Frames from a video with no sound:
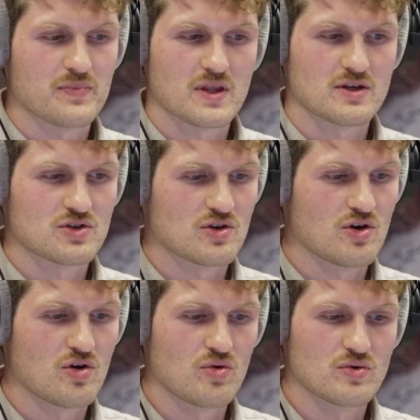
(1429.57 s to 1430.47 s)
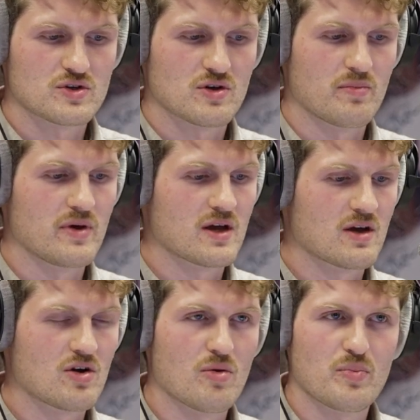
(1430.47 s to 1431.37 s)
So some
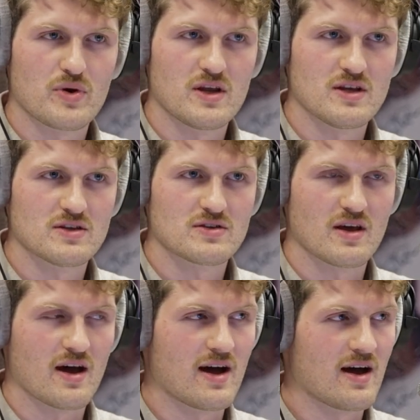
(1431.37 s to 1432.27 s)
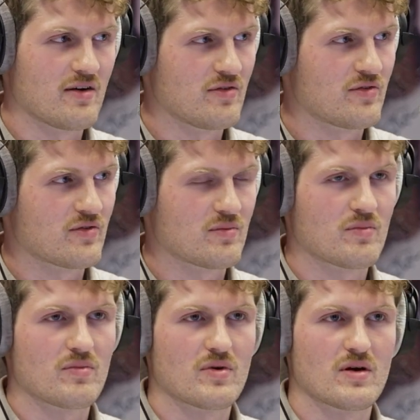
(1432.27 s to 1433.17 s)
big companies, they have
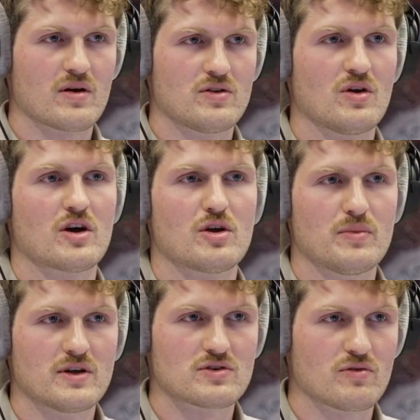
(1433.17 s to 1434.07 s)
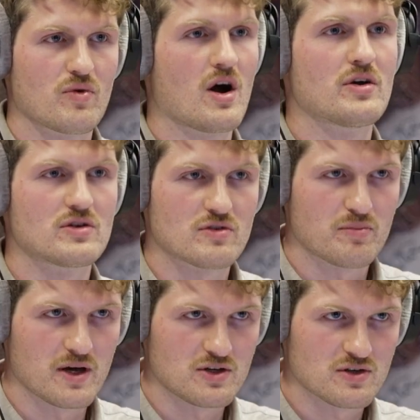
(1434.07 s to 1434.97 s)
documents of hundreds of
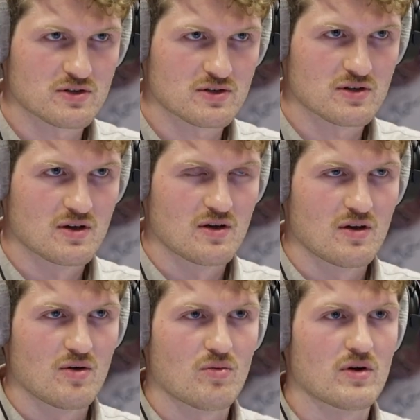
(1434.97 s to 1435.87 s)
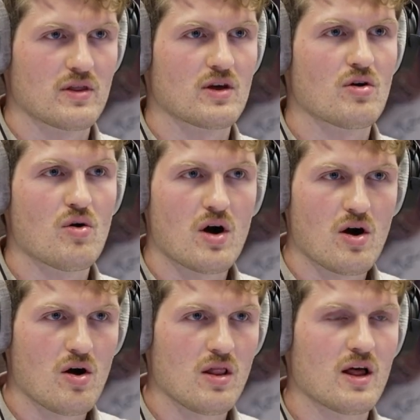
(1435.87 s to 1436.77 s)
pages where they go
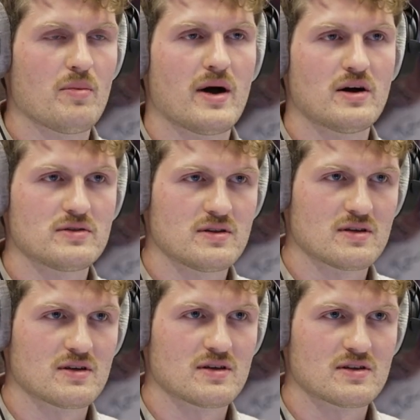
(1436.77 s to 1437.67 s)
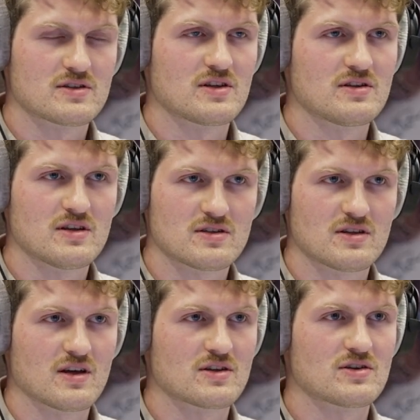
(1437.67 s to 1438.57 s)
all about the
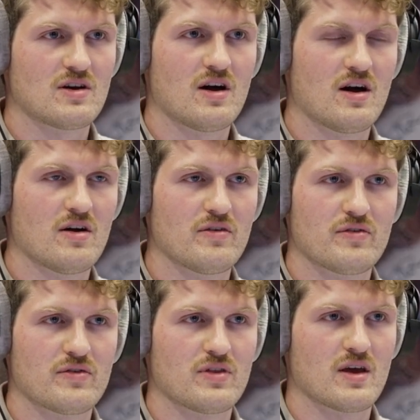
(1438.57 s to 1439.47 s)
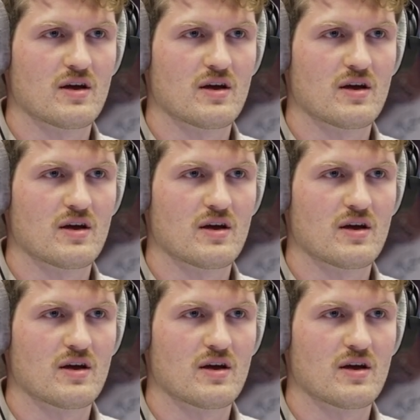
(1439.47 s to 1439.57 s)
statistics of their